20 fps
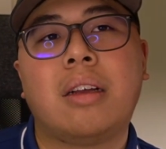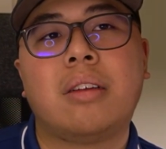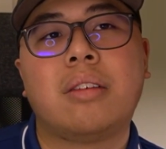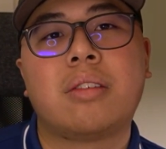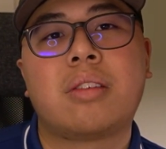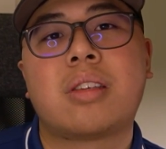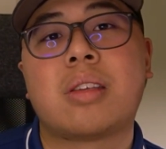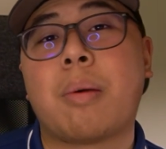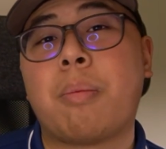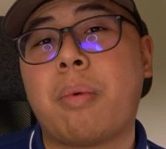
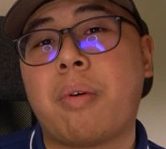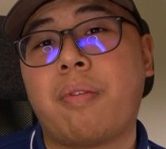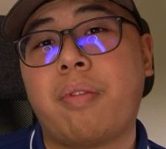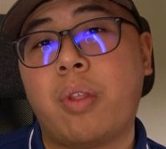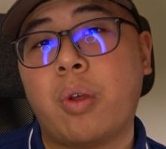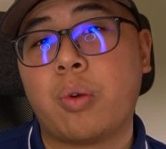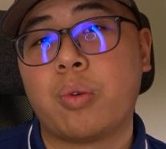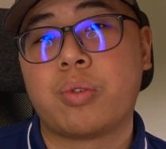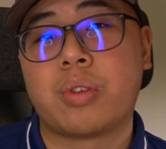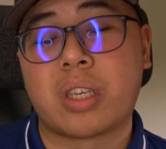some of
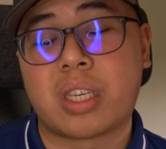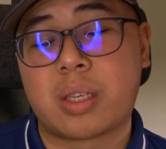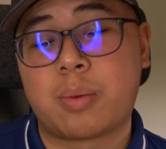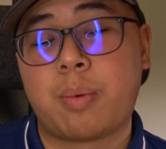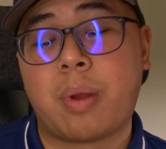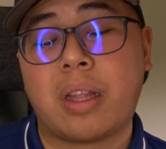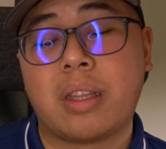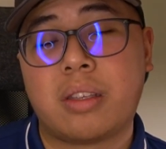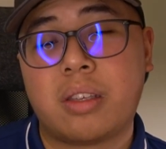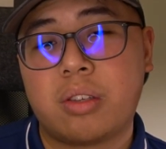those
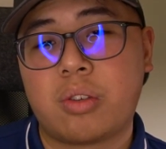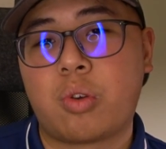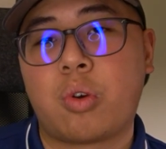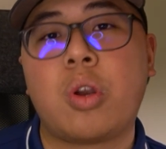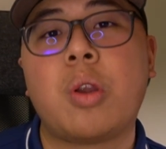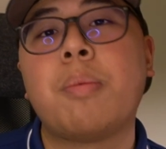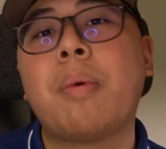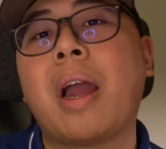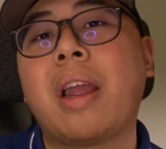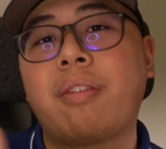expenses, or
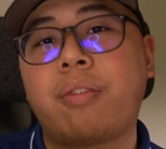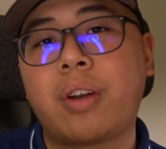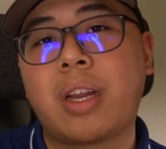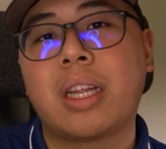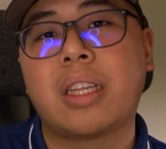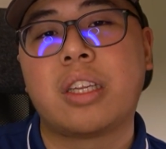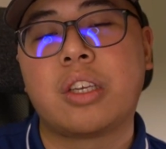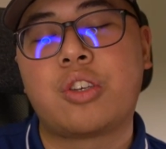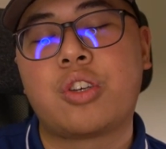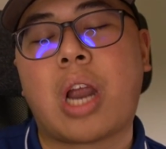you might
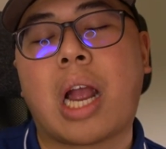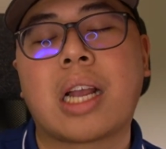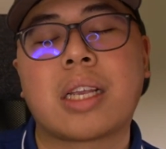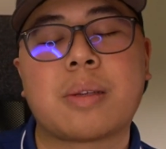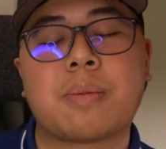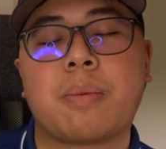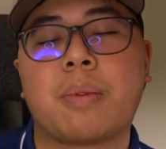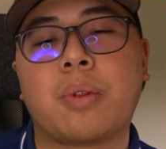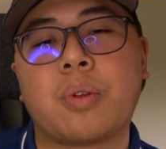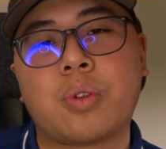forget to track
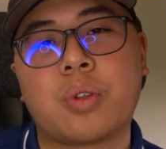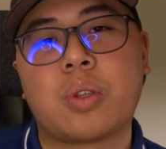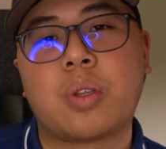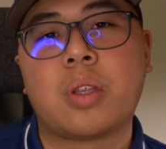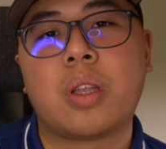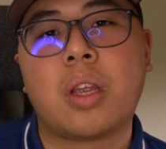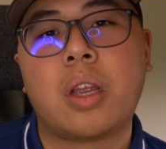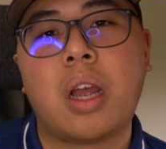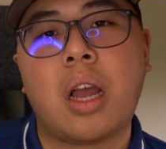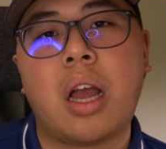some of
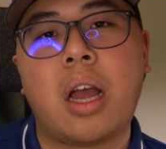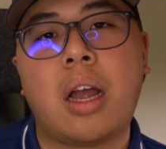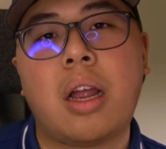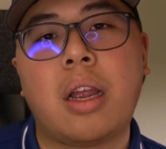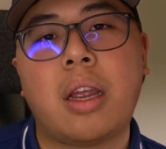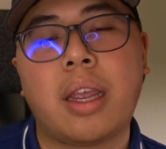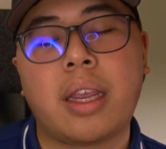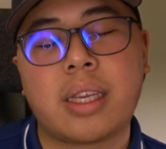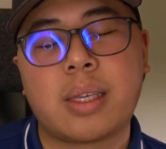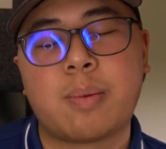those
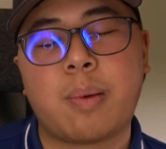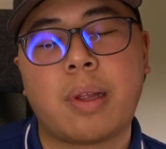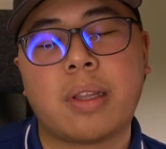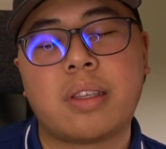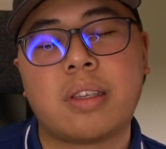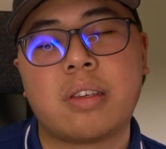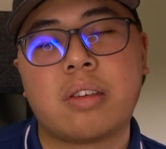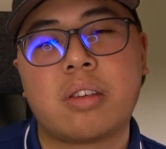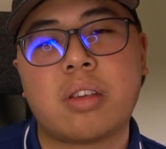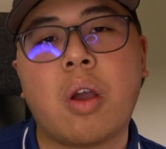expenses.